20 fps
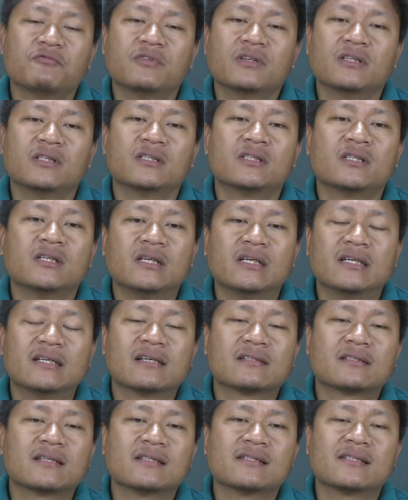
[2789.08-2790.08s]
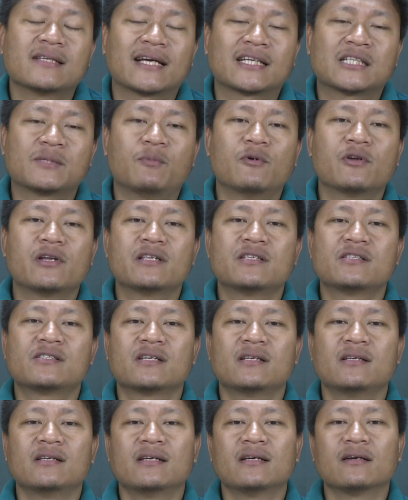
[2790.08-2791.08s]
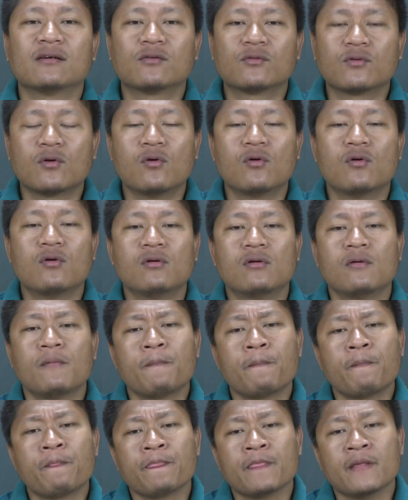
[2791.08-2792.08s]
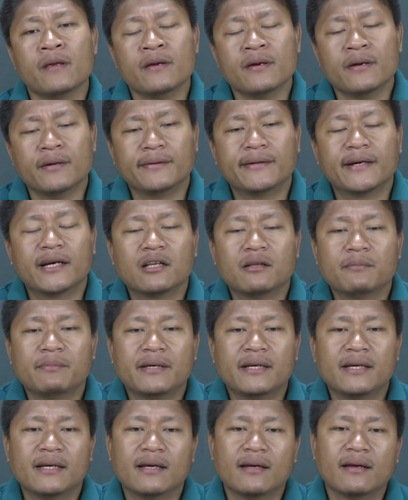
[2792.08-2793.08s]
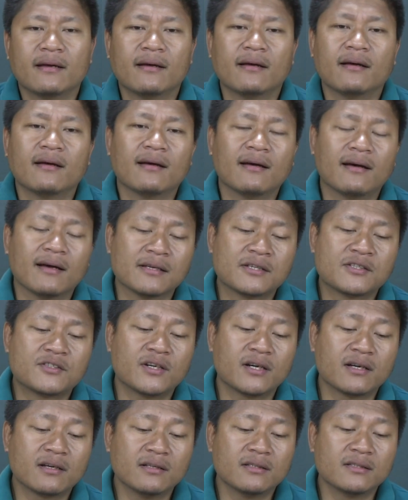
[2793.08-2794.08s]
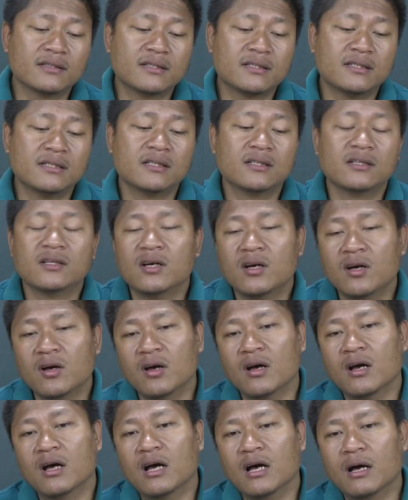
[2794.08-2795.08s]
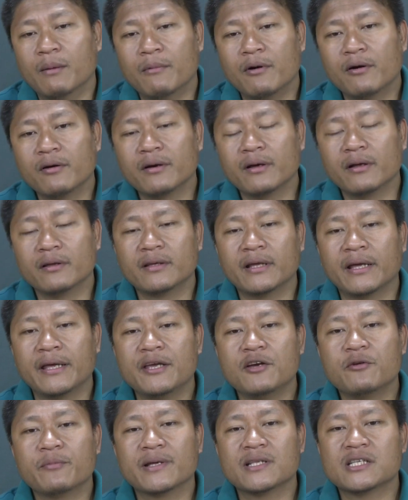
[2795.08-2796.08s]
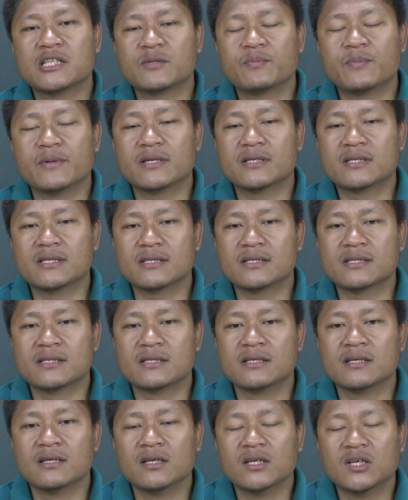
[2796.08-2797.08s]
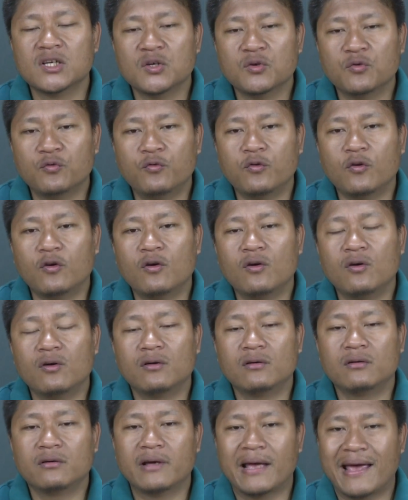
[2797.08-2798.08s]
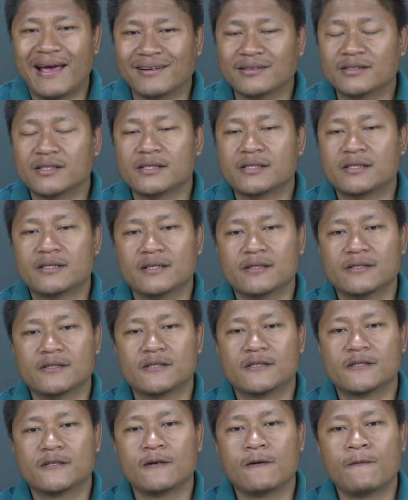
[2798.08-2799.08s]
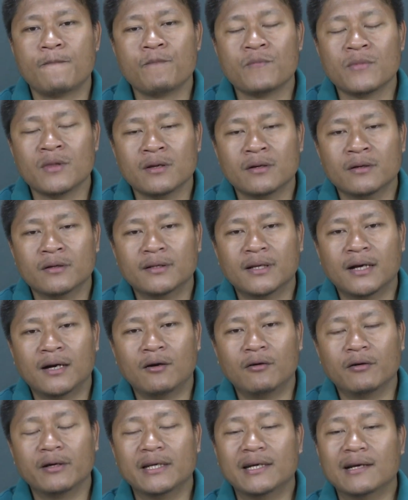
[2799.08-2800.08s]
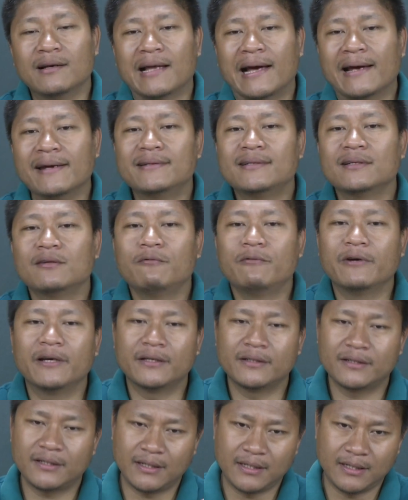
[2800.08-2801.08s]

will in a sense exponentially grow, there will be a struggle among the human species for existence. Now, in a lighter vein,